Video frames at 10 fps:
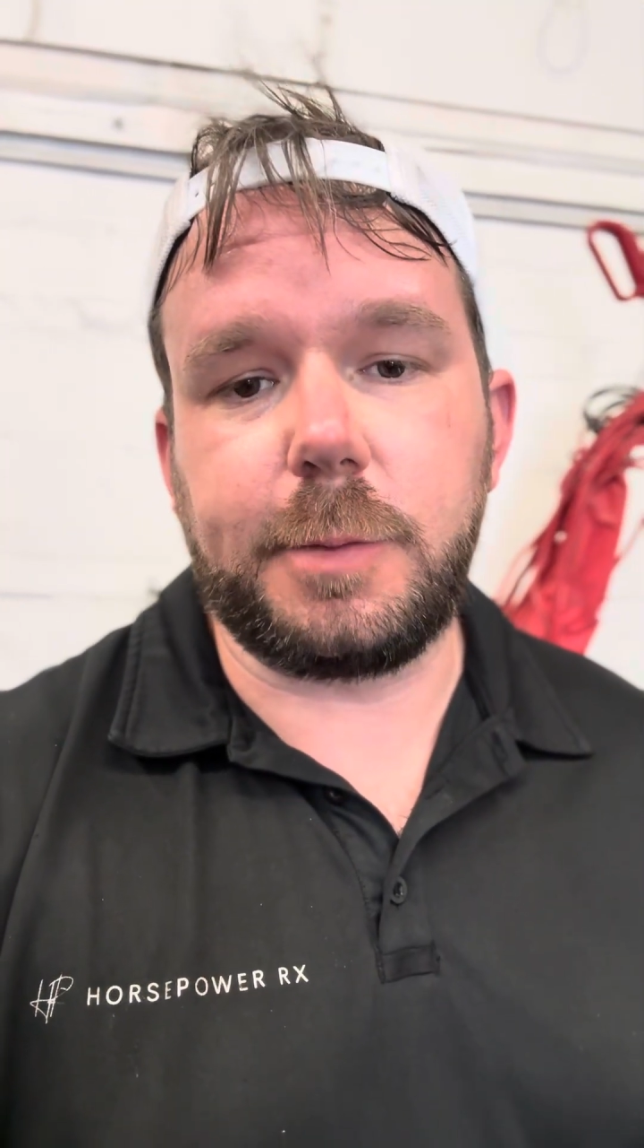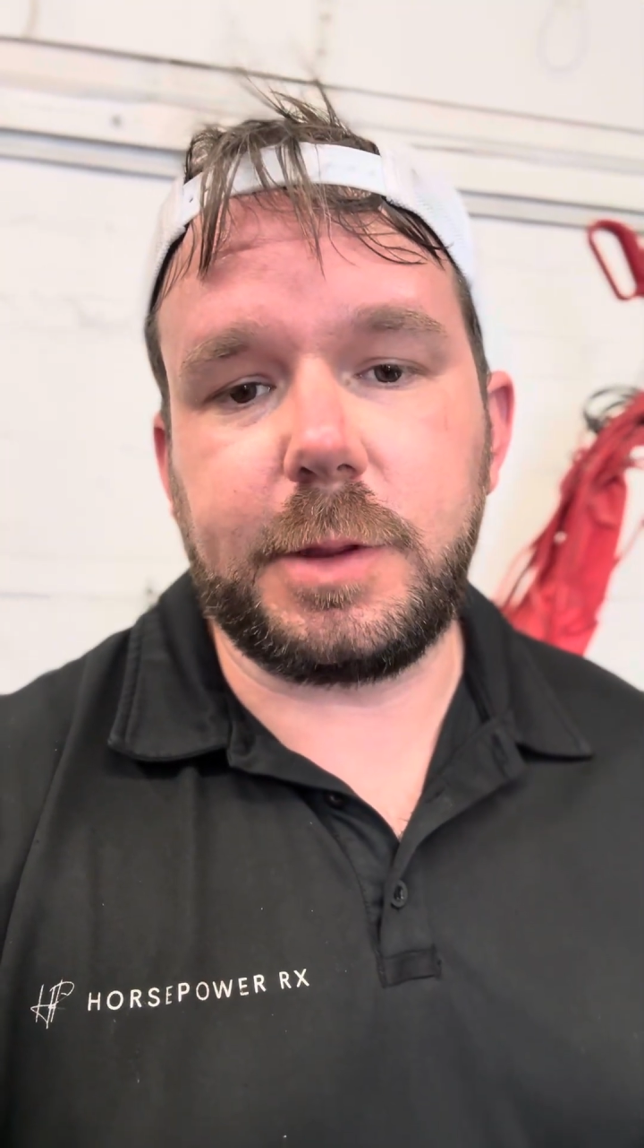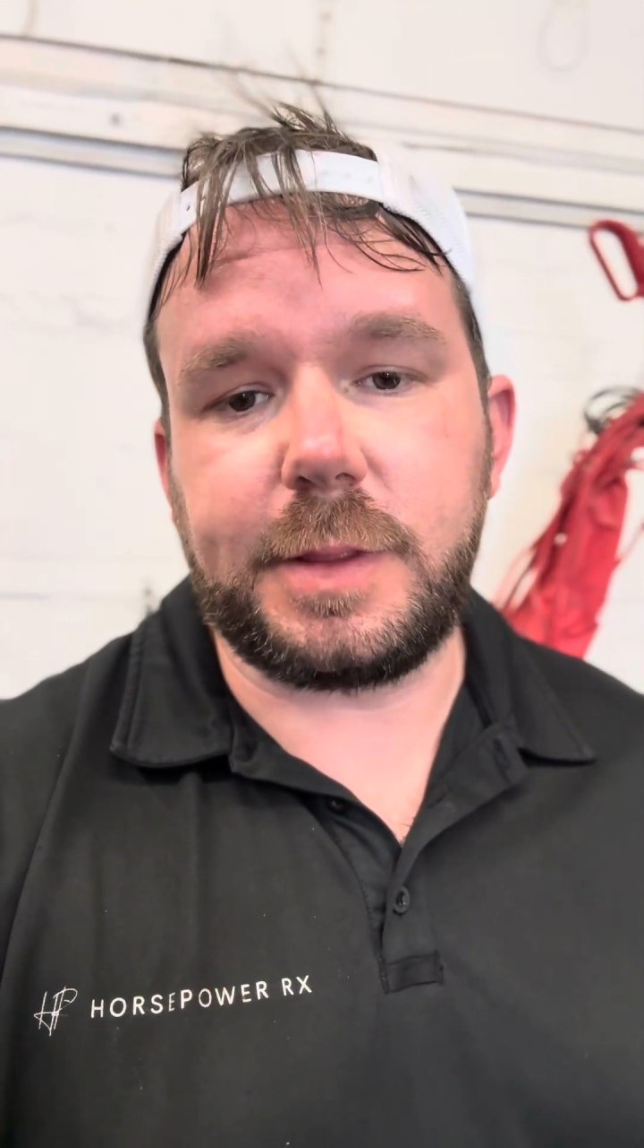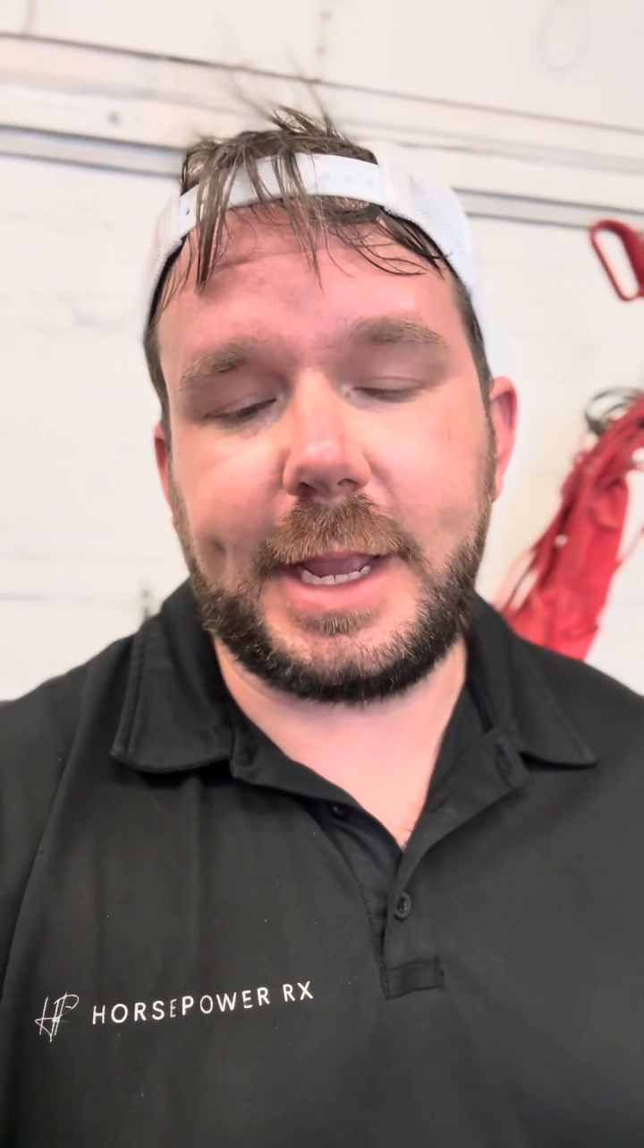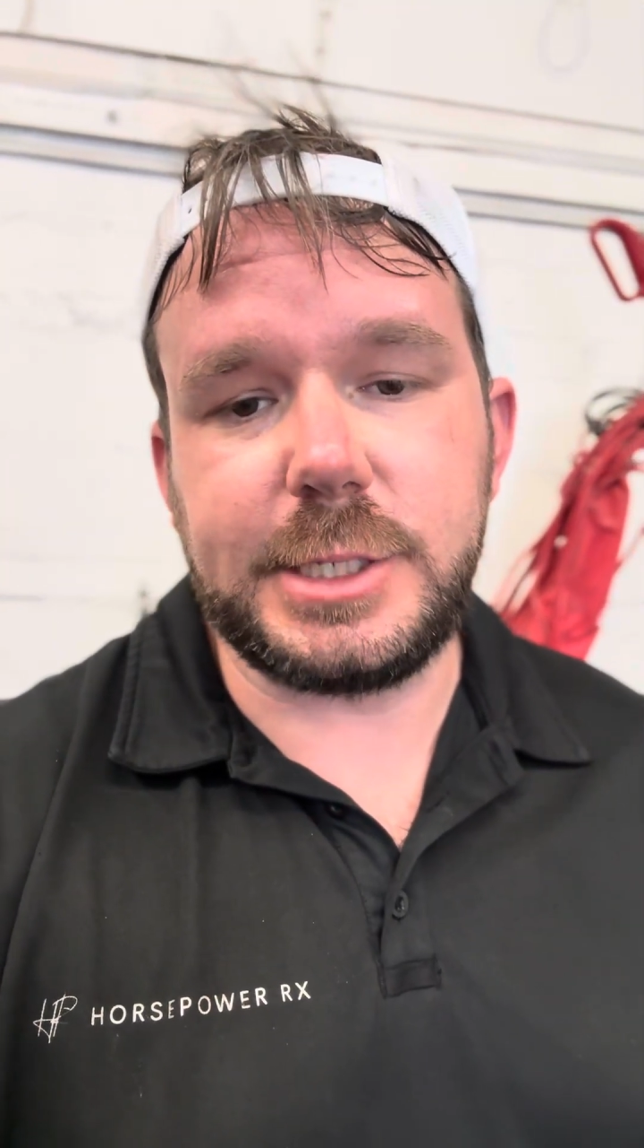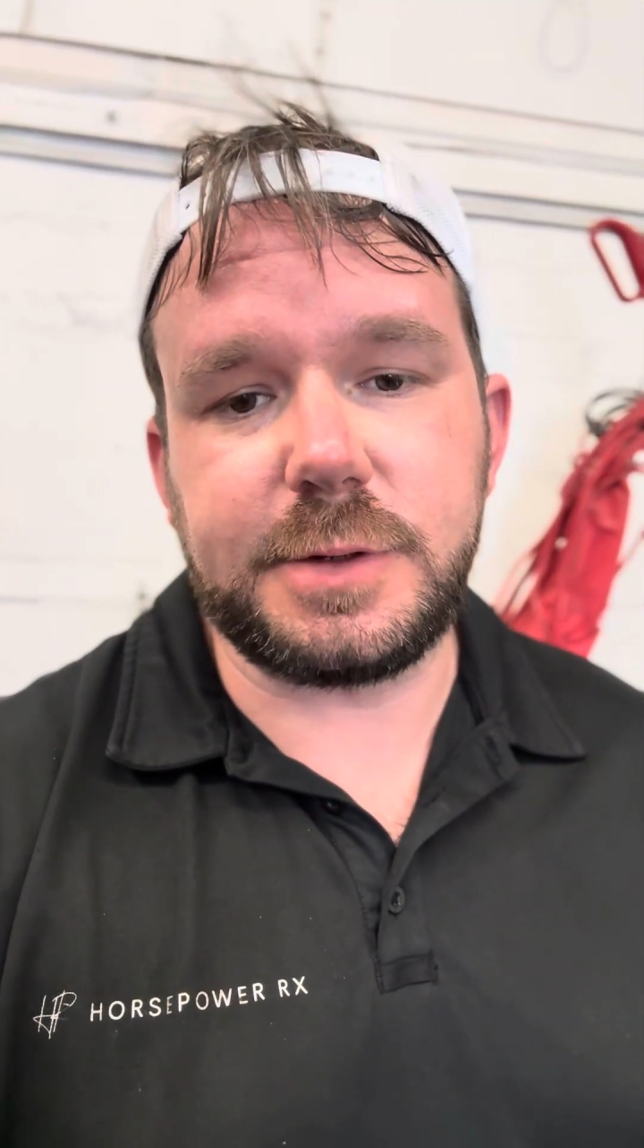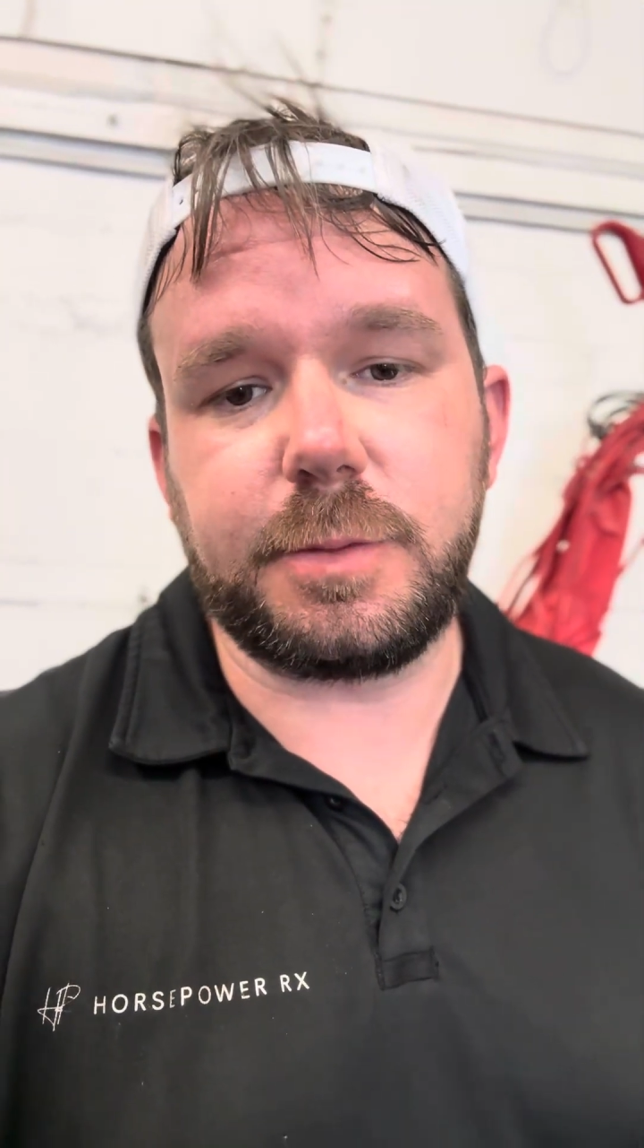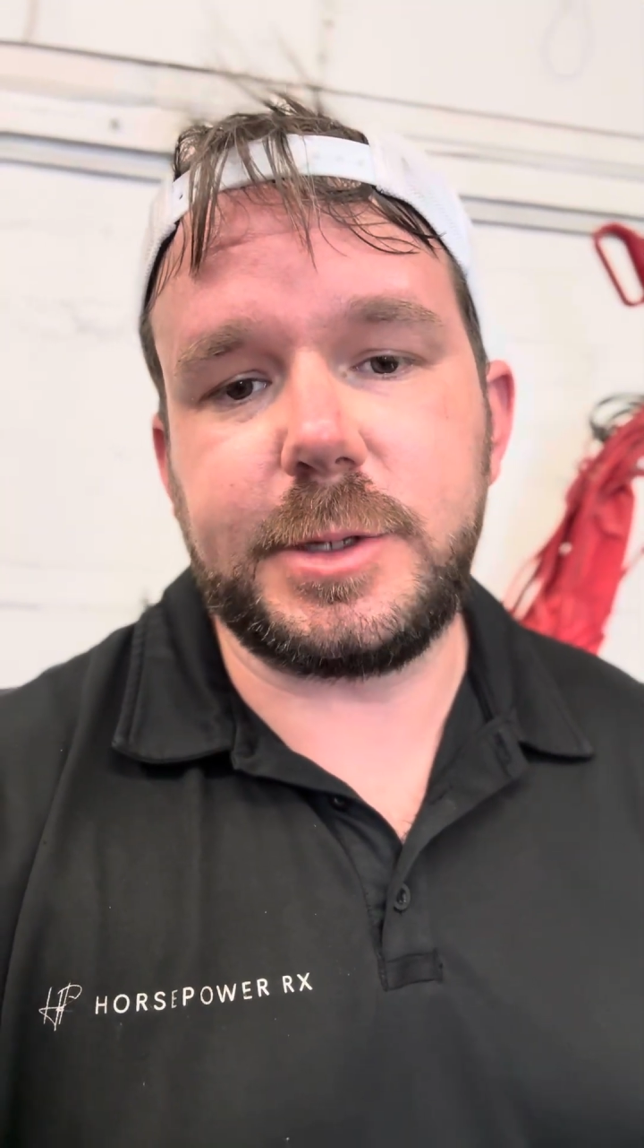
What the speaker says: with Andrew from